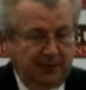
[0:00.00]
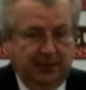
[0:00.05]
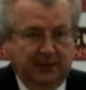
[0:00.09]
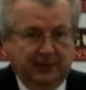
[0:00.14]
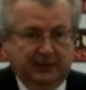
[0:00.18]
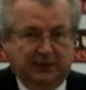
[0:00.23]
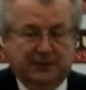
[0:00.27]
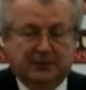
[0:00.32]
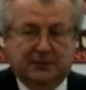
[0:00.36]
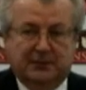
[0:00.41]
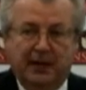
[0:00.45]

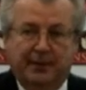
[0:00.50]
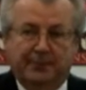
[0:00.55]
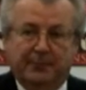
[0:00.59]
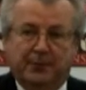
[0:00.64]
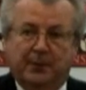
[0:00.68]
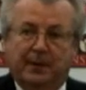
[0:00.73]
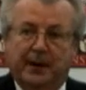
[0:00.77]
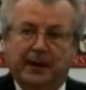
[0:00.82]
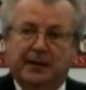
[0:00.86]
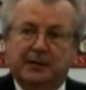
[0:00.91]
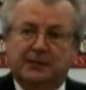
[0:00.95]
to
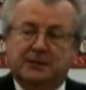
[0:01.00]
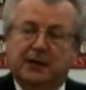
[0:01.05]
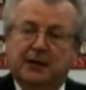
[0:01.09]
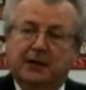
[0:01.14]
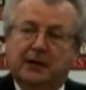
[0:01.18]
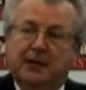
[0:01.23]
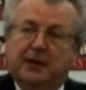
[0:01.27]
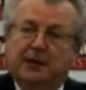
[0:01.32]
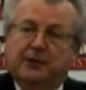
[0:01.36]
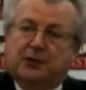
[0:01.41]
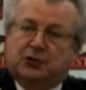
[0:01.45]
separate
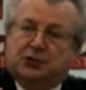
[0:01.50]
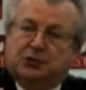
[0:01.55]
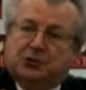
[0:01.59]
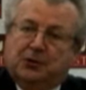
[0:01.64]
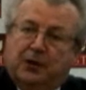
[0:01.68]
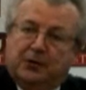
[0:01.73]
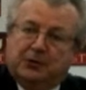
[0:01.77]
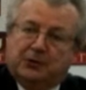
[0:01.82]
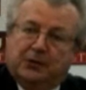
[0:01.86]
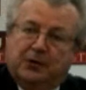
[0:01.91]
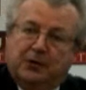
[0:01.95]
the
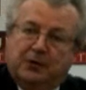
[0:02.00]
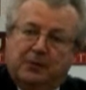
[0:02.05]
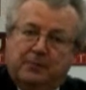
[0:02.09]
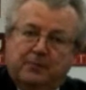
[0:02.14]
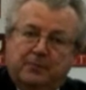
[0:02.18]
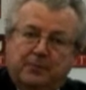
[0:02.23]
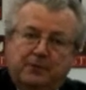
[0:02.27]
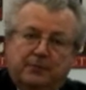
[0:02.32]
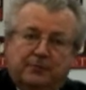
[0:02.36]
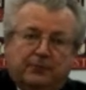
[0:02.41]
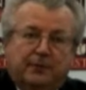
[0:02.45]
short
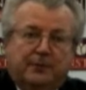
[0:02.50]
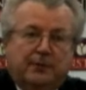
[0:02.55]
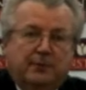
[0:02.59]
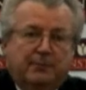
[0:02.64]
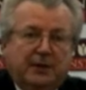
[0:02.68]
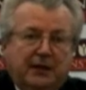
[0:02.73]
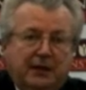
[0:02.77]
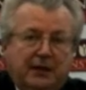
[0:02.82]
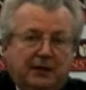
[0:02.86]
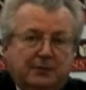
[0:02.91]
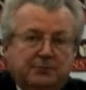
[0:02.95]
term from the
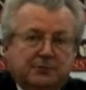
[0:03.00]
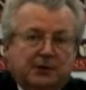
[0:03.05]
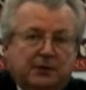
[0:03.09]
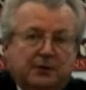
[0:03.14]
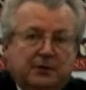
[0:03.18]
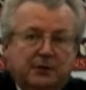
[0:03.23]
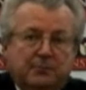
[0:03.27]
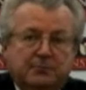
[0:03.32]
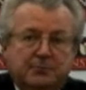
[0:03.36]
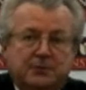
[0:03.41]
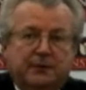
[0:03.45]
medium
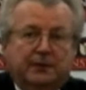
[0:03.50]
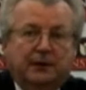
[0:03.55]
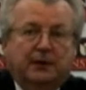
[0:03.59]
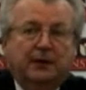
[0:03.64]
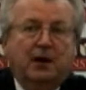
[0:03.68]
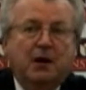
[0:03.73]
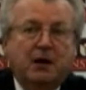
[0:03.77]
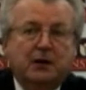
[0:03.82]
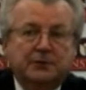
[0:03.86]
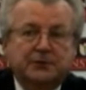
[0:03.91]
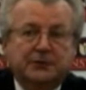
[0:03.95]
term to the
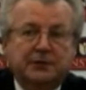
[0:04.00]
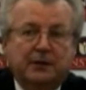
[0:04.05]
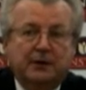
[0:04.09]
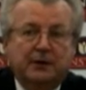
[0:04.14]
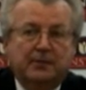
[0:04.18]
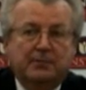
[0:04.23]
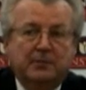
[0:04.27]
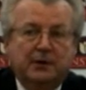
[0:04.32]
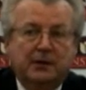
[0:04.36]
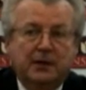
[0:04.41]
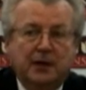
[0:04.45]
long
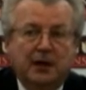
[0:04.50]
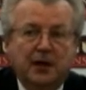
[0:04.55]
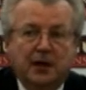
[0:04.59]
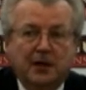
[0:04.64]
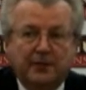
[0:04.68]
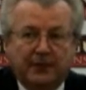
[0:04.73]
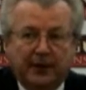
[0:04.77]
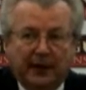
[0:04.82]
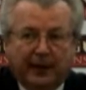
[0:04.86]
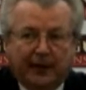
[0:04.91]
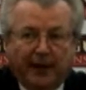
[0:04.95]
term,
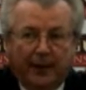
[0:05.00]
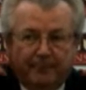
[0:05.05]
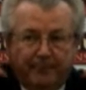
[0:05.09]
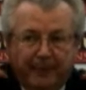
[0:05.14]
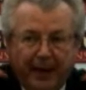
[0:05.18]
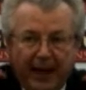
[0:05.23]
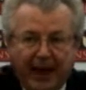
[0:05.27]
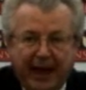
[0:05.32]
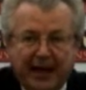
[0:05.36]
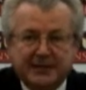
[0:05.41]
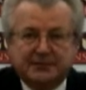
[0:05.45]
the
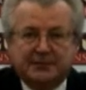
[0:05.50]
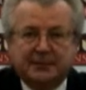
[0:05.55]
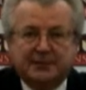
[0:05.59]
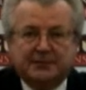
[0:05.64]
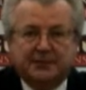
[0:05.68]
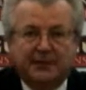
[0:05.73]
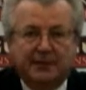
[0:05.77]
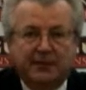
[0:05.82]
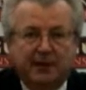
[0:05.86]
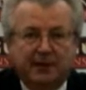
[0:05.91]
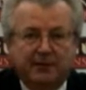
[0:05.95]

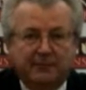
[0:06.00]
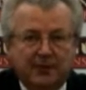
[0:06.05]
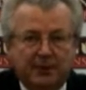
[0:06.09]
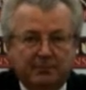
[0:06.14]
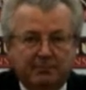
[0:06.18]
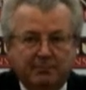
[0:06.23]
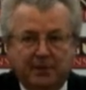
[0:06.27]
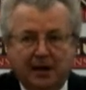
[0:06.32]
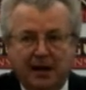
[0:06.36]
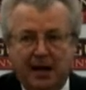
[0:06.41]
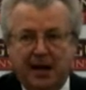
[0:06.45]
capacity of the
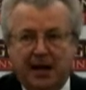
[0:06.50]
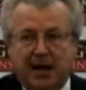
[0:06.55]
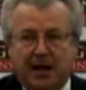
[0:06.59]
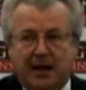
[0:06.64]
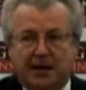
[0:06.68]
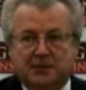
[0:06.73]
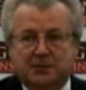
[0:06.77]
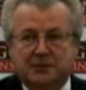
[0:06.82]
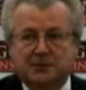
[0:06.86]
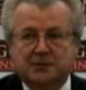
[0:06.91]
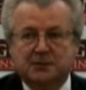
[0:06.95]

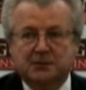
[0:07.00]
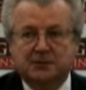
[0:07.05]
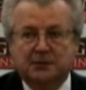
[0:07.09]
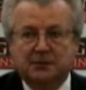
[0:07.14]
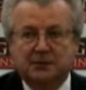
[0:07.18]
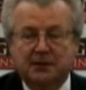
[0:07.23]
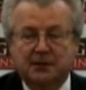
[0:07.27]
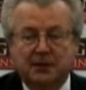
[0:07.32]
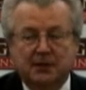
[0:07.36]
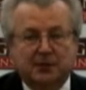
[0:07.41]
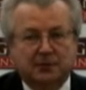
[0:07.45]
mind
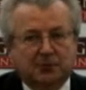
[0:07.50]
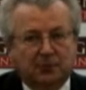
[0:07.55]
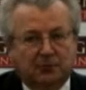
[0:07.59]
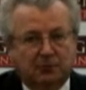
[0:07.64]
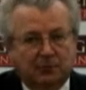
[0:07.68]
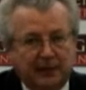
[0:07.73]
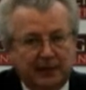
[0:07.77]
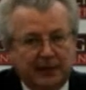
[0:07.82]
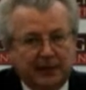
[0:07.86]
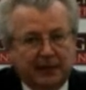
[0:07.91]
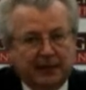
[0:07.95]
to
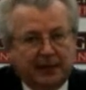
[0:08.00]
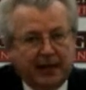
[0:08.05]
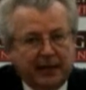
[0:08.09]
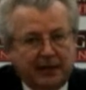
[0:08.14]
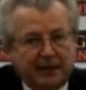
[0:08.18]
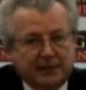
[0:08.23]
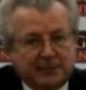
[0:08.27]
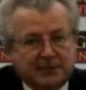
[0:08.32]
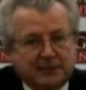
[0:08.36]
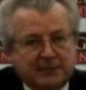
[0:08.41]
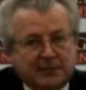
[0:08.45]
really get
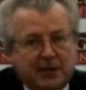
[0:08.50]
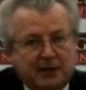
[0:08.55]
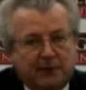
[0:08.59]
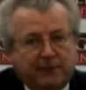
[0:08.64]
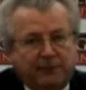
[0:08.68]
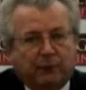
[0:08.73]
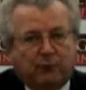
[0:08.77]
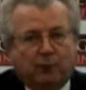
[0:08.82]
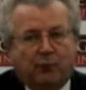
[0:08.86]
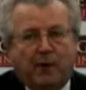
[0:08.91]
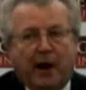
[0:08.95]
itself
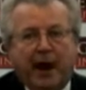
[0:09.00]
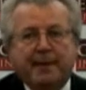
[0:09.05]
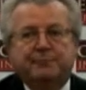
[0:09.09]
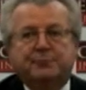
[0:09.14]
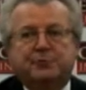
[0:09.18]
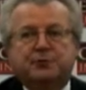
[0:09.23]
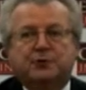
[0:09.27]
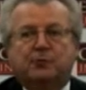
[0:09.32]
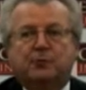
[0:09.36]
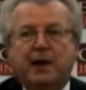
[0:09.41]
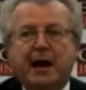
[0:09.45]

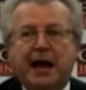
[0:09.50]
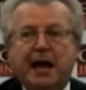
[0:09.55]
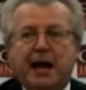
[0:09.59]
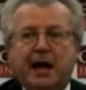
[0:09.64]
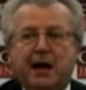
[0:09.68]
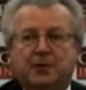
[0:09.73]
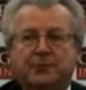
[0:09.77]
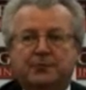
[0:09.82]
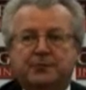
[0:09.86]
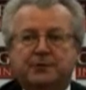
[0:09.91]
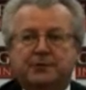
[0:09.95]
wrapped
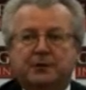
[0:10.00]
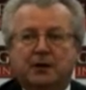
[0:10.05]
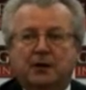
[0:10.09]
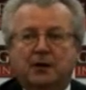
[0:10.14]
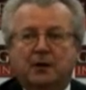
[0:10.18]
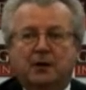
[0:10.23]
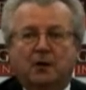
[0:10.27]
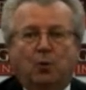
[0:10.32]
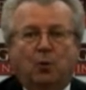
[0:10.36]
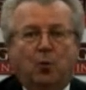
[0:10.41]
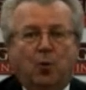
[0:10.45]
around
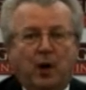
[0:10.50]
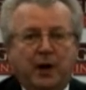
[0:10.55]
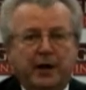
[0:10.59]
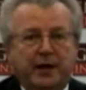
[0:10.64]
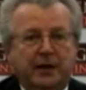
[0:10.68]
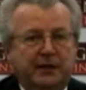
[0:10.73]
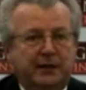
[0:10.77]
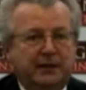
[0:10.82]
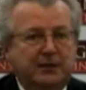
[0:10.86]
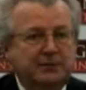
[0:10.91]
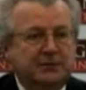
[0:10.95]
what it
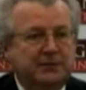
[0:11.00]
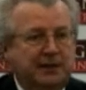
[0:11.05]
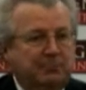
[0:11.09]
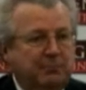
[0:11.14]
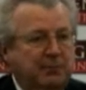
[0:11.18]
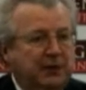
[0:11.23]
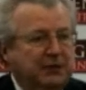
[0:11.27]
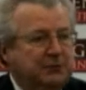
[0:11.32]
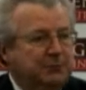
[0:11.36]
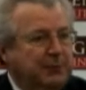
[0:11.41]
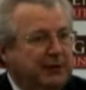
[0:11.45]
is that
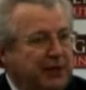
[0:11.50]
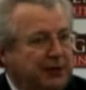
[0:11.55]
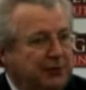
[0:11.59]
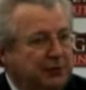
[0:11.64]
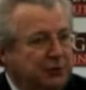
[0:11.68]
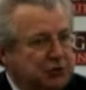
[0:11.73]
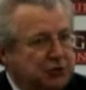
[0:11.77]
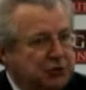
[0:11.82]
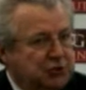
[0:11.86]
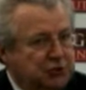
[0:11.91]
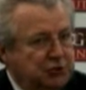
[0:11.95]
must be
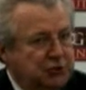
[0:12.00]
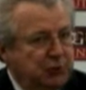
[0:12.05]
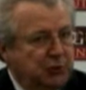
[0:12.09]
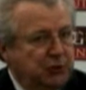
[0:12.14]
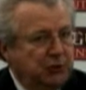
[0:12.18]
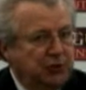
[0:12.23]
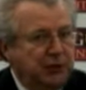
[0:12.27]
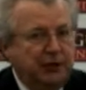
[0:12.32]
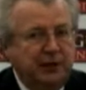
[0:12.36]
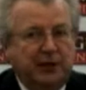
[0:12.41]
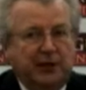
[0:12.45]

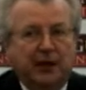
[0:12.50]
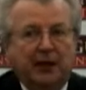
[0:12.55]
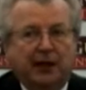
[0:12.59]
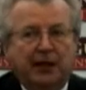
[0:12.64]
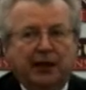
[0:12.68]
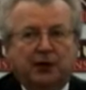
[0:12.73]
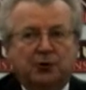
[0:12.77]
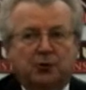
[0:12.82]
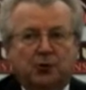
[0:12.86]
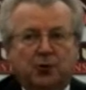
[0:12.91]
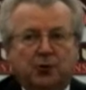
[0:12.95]
understood
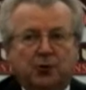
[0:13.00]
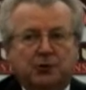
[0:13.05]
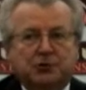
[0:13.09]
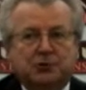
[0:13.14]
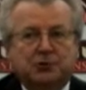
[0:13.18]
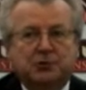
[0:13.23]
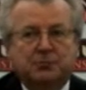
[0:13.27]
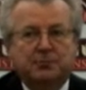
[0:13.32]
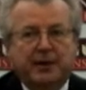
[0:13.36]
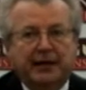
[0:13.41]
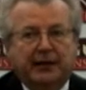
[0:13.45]
in order
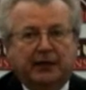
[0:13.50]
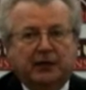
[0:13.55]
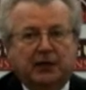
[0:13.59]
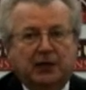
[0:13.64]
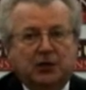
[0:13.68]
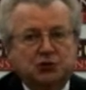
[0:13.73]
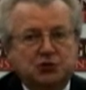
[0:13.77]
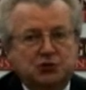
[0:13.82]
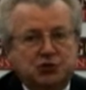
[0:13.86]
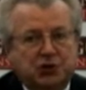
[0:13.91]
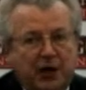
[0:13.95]
to make
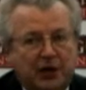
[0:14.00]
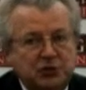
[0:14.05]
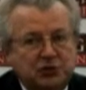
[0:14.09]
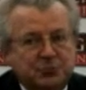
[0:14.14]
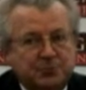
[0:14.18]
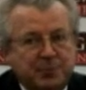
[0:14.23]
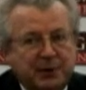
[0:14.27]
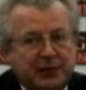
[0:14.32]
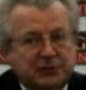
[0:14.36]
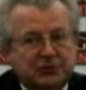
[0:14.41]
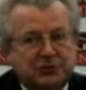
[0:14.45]

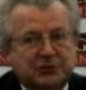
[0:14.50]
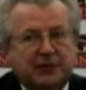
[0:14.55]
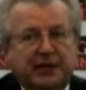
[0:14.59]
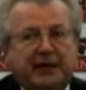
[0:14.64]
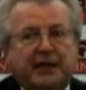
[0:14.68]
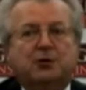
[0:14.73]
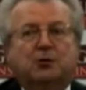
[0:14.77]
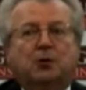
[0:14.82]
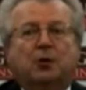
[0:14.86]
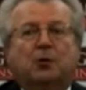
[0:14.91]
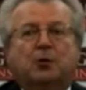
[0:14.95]
judgments,
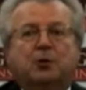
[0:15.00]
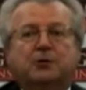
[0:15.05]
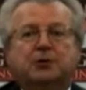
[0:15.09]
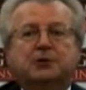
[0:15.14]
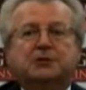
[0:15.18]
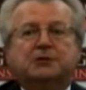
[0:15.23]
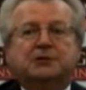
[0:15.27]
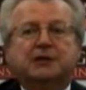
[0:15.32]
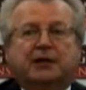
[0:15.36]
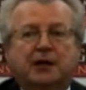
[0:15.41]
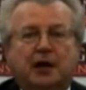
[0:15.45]
in order
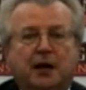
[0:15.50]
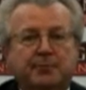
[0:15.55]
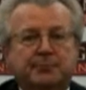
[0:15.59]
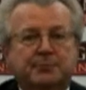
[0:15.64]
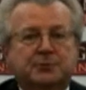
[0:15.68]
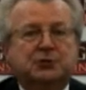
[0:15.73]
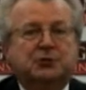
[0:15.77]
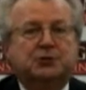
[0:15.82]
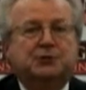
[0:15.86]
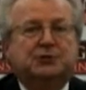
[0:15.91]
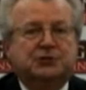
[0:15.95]
to come
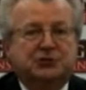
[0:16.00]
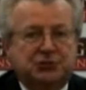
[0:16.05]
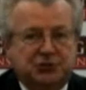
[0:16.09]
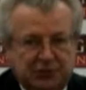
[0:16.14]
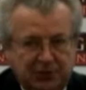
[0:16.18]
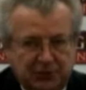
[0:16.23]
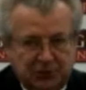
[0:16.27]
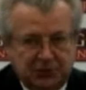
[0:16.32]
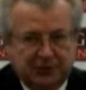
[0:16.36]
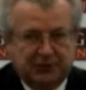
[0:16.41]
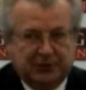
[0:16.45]
to
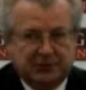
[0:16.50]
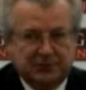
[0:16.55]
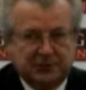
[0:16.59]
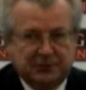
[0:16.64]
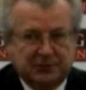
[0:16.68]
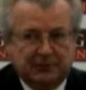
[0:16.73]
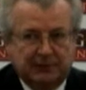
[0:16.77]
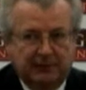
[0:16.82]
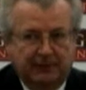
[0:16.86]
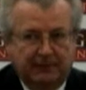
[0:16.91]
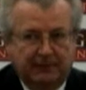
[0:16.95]
decisions.